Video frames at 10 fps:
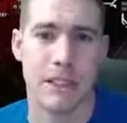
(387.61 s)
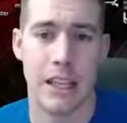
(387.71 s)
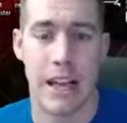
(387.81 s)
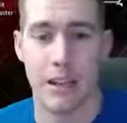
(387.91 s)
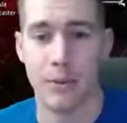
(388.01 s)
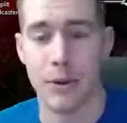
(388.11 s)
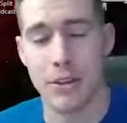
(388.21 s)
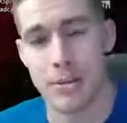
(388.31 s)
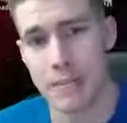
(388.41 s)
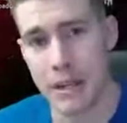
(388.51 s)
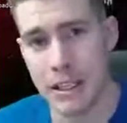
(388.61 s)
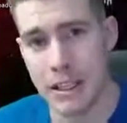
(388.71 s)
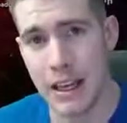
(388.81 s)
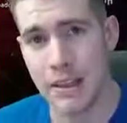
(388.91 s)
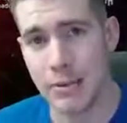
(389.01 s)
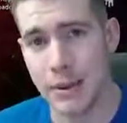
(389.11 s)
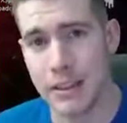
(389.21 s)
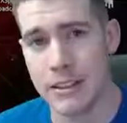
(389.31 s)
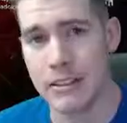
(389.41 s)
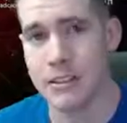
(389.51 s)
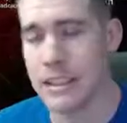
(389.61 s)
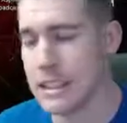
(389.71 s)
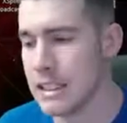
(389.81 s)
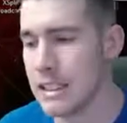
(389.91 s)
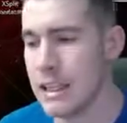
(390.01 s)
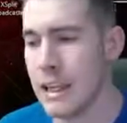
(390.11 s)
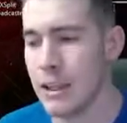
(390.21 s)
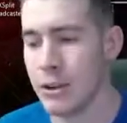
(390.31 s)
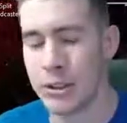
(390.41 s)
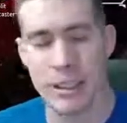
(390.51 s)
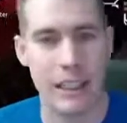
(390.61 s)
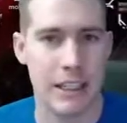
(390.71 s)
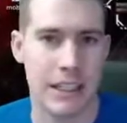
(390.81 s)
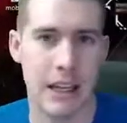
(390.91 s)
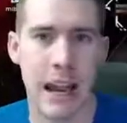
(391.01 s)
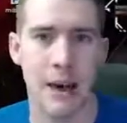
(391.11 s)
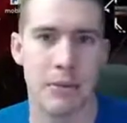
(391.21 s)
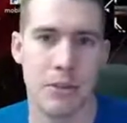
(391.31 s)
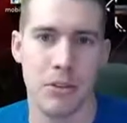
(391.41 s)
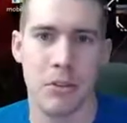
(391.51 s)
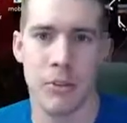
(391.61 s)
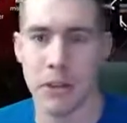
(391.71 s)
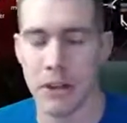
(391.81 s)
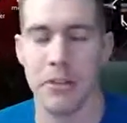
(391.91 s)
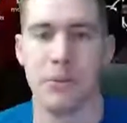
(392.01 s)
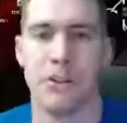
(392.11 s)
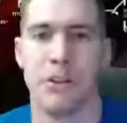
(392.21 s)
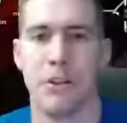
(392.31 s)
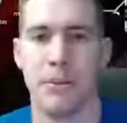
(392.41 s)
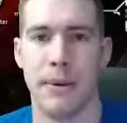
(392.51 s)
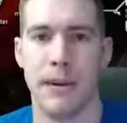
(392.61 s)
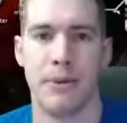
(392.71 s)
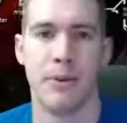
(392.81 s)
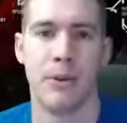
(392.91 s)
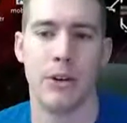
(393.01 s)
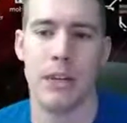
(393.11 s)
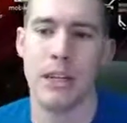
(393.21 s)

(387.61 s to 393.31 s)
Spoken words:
And with the money aspect, you're getting absolutely 100% what you're paying for.